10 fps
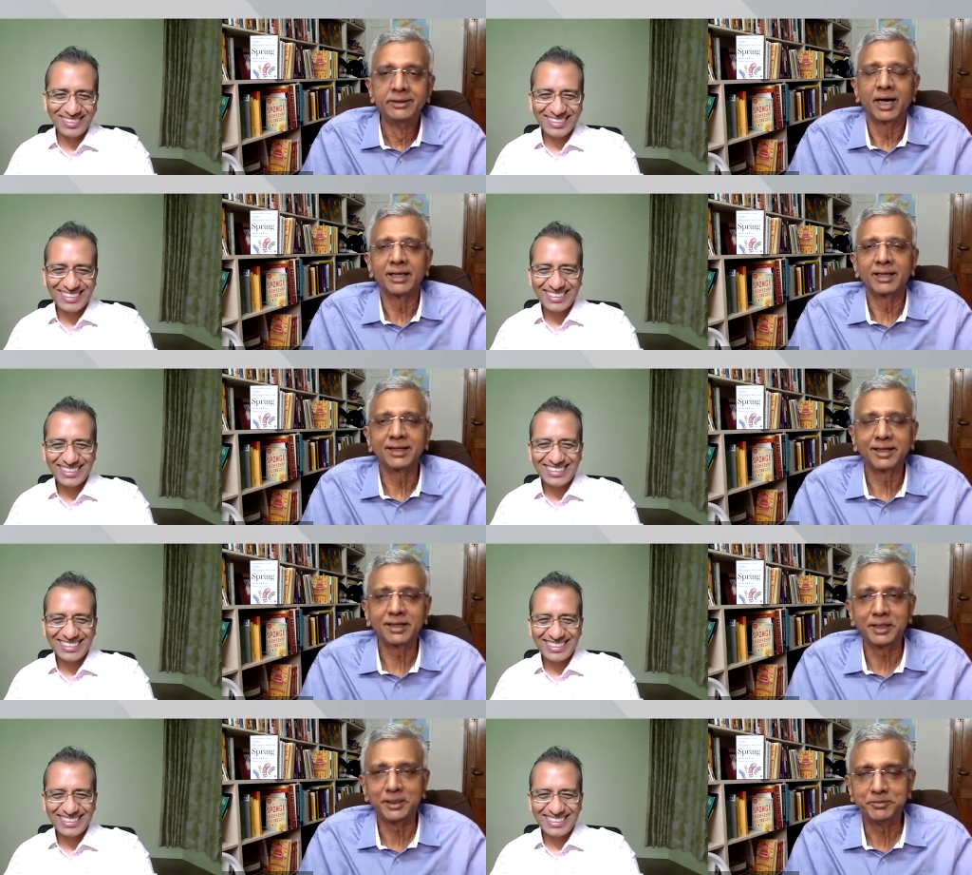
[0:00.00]
Speaker 1: so I think,
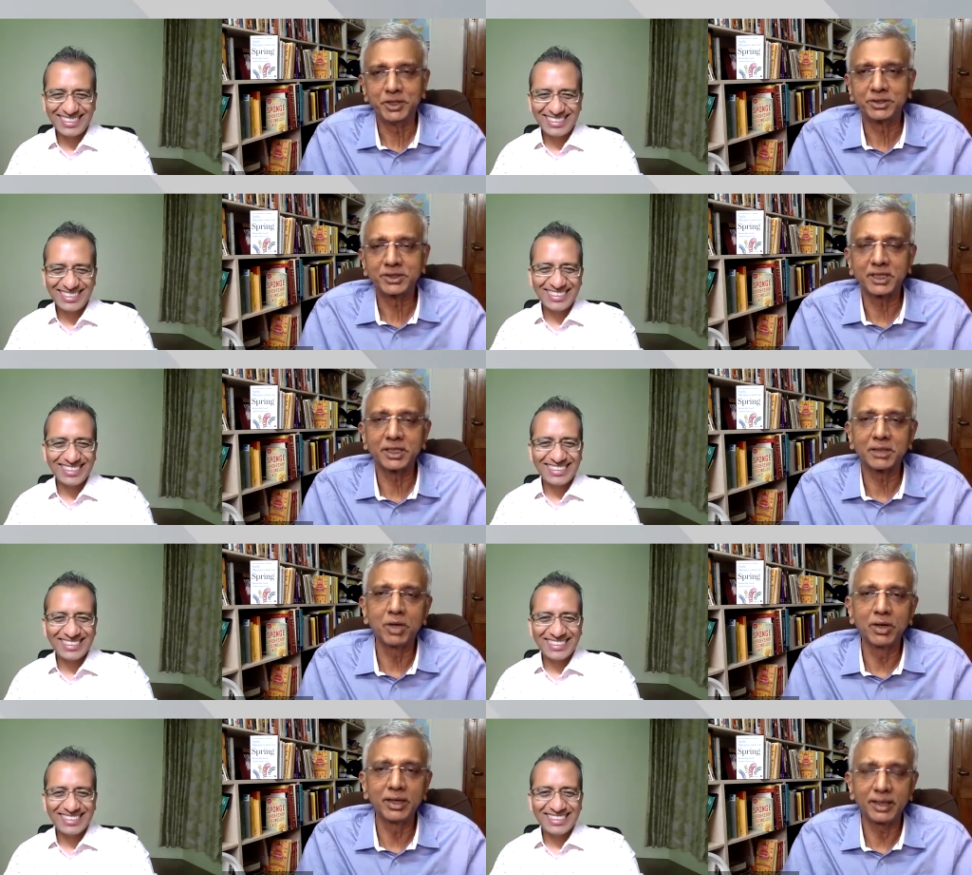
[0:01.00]
uh, you know,
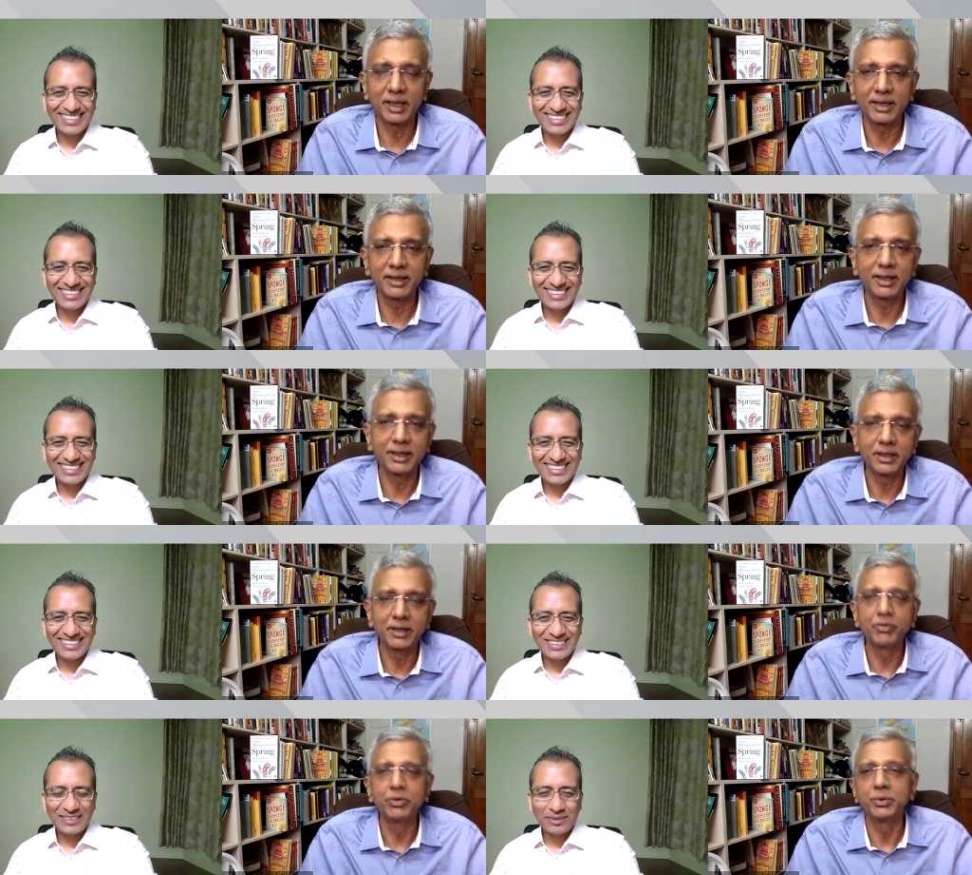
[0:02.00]
Chandramouli and I did an
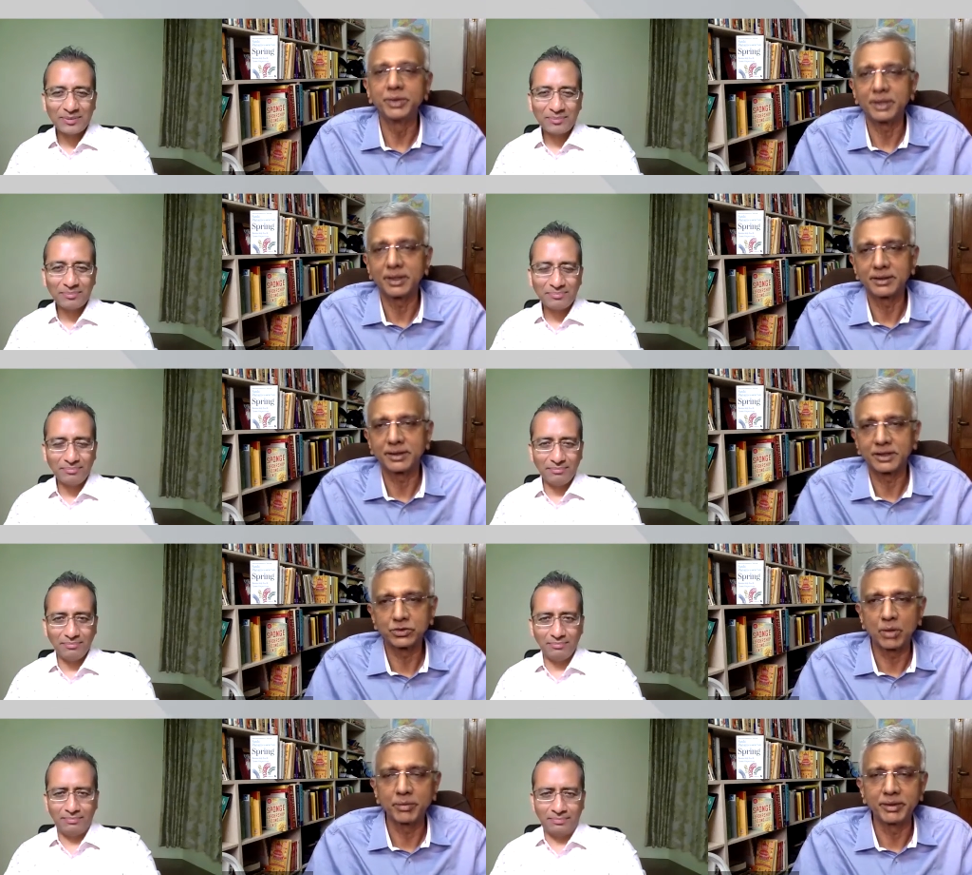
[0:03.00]
interview with Anand
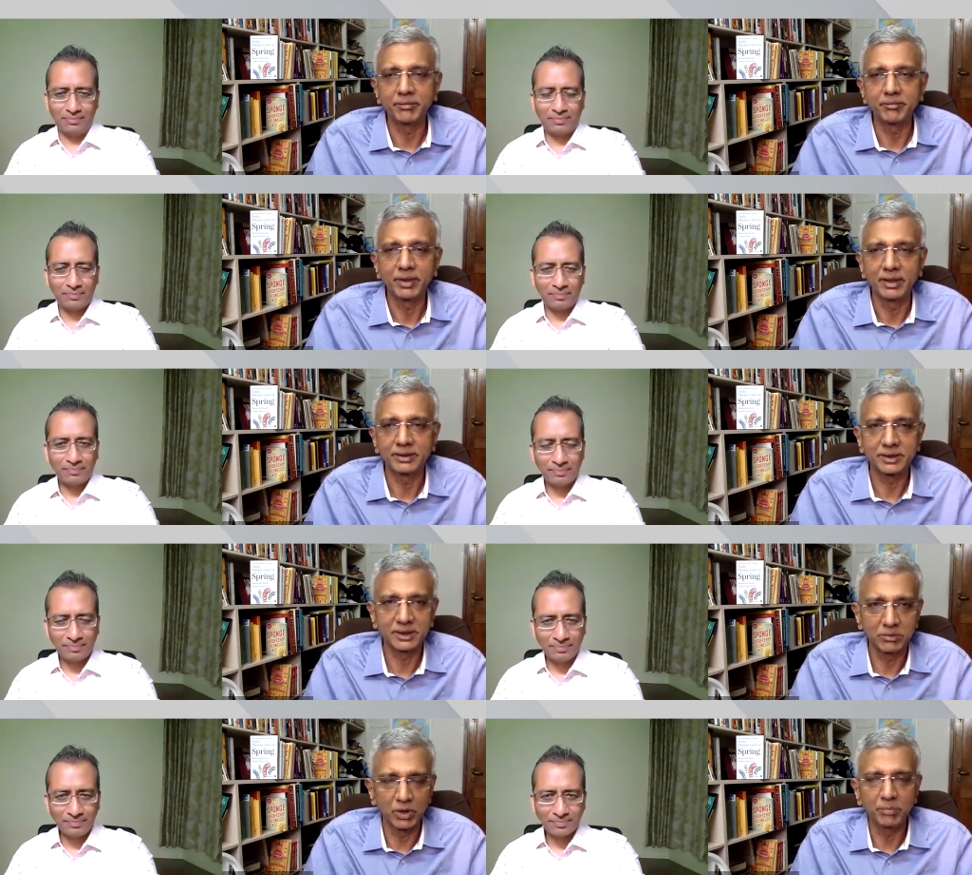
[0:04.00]
Rangaswamy. Uh,
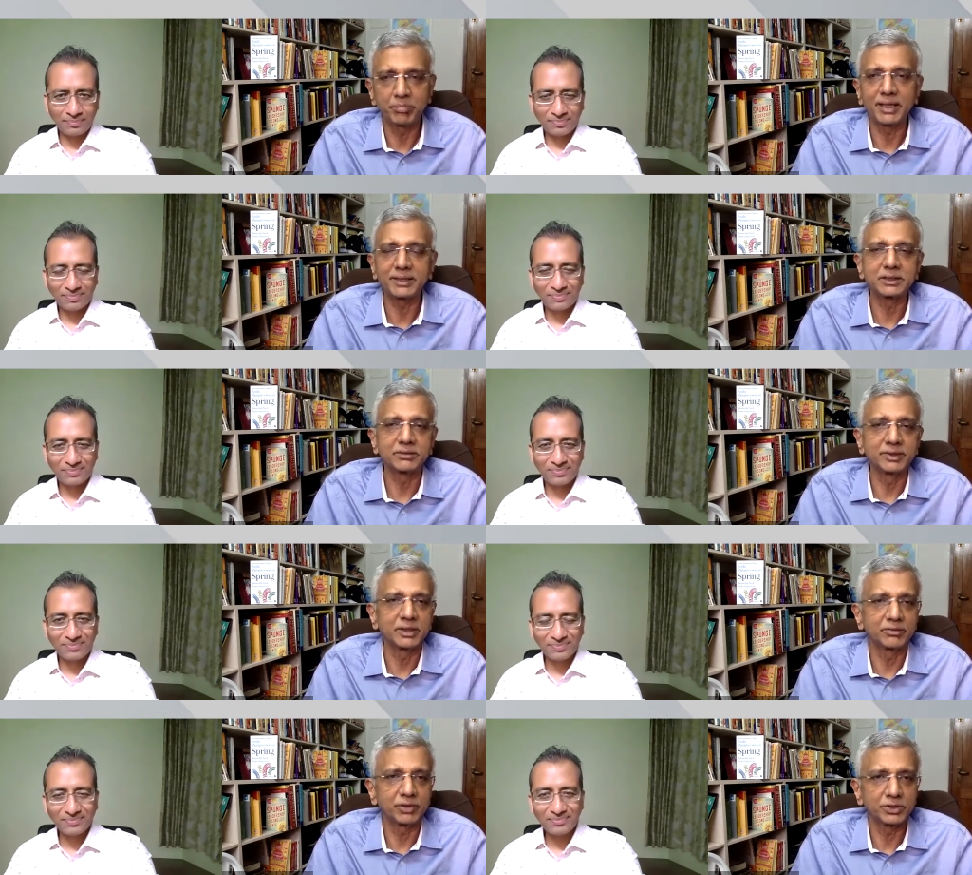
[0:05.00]
Chandramouli passed away,
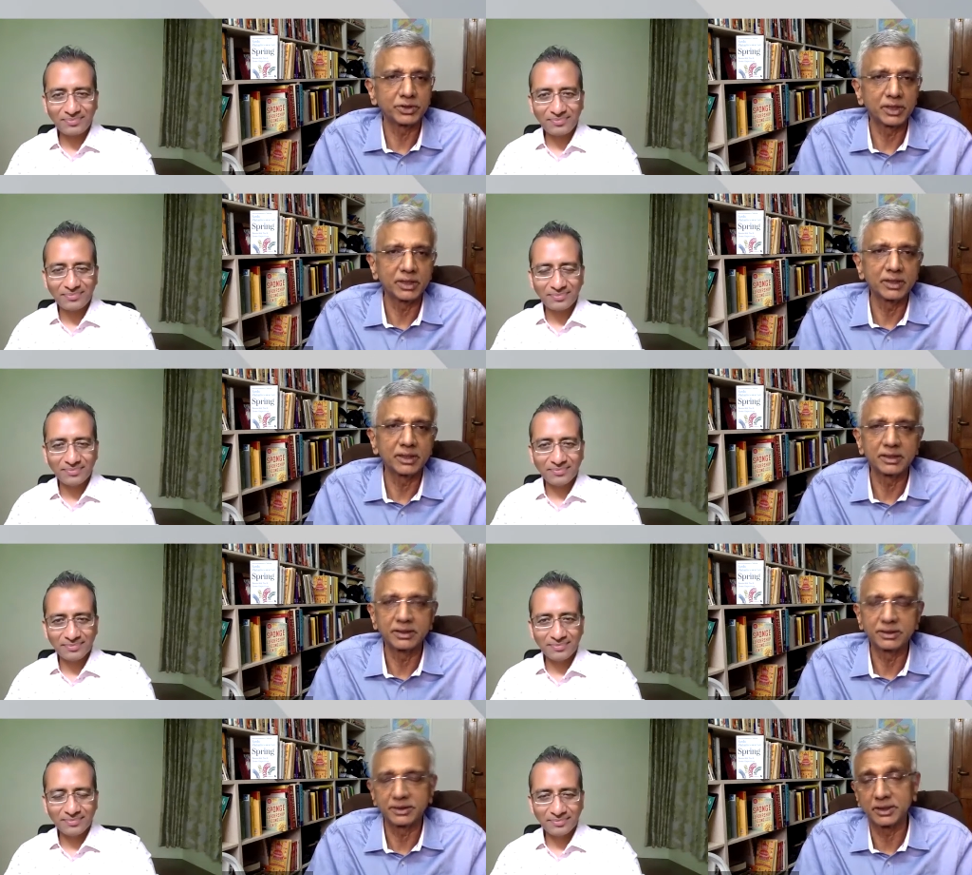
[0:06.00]
unfortunately, earlier
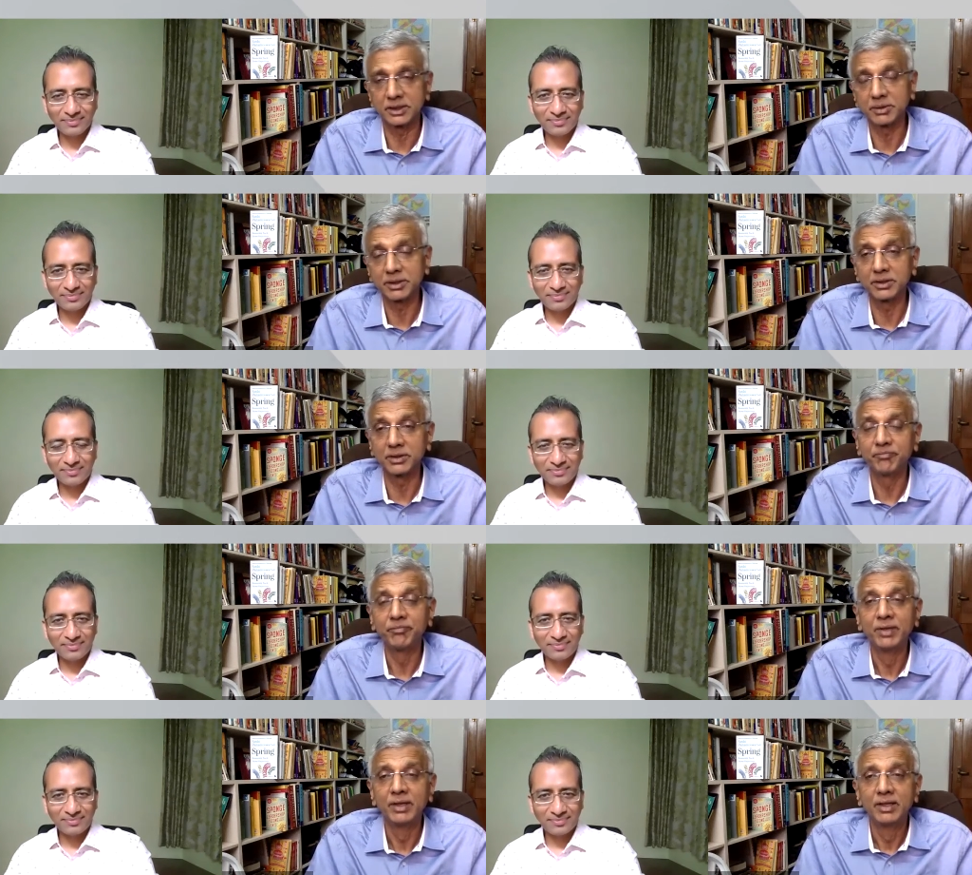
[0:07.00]
this year. But, you know,
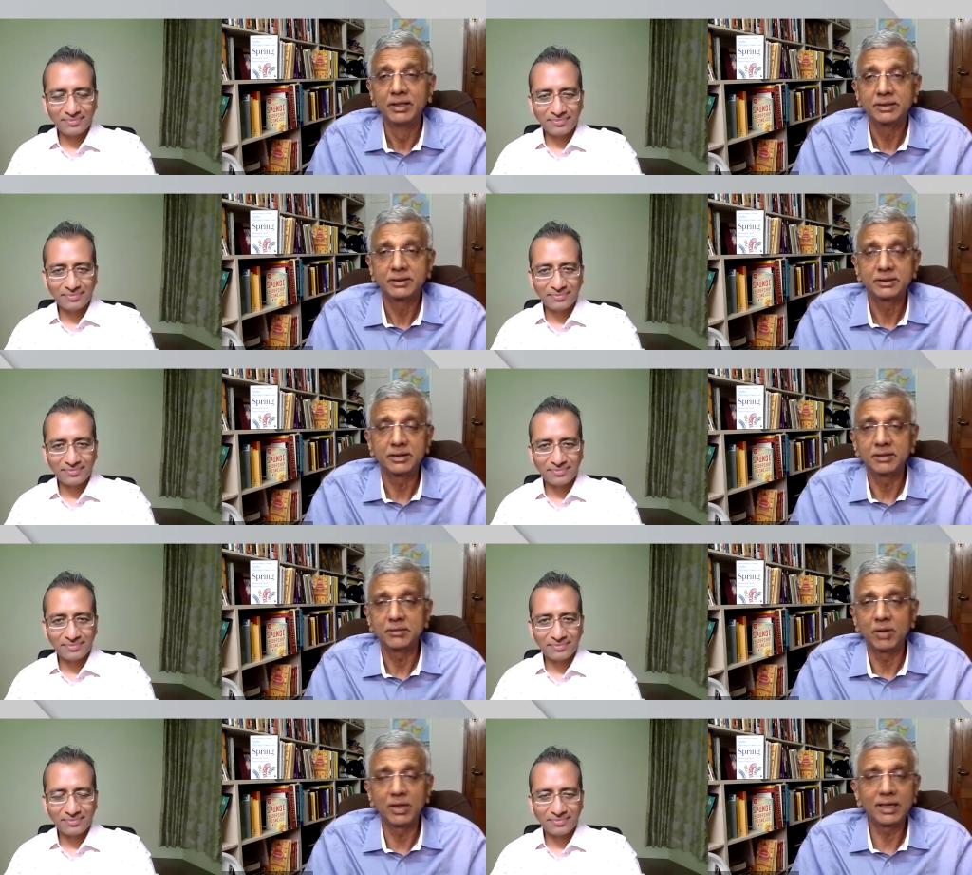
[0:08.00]
uh,
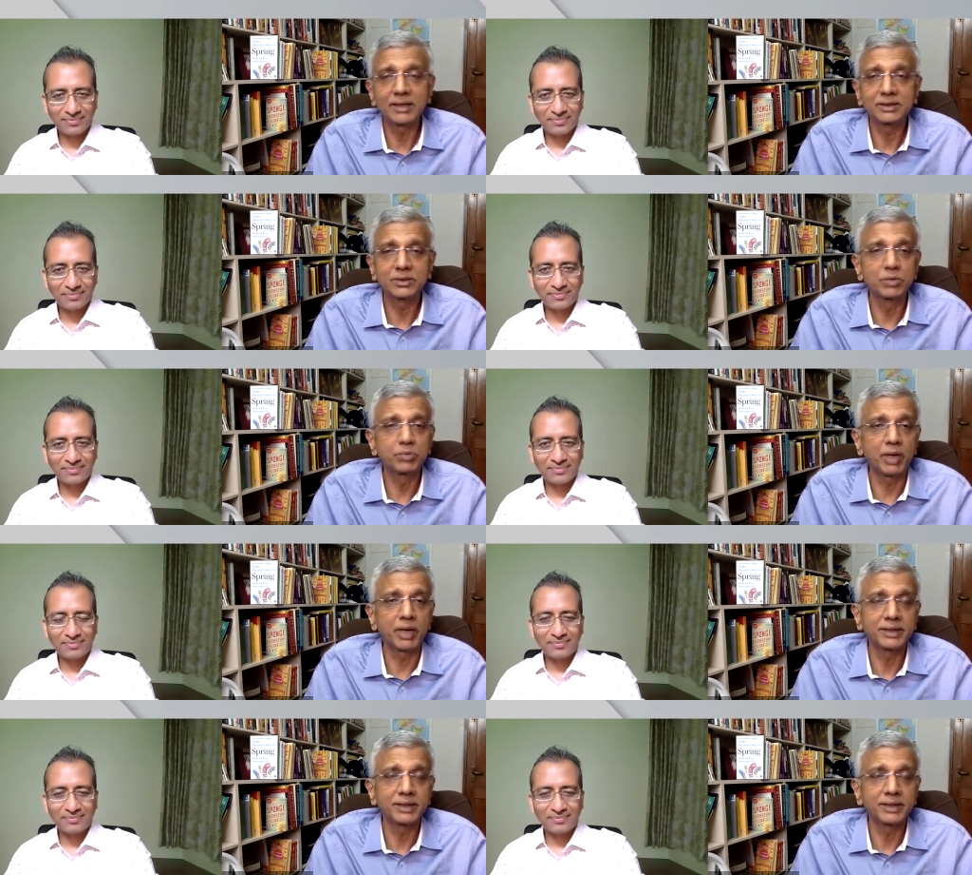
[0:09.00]
Mauli had this good point.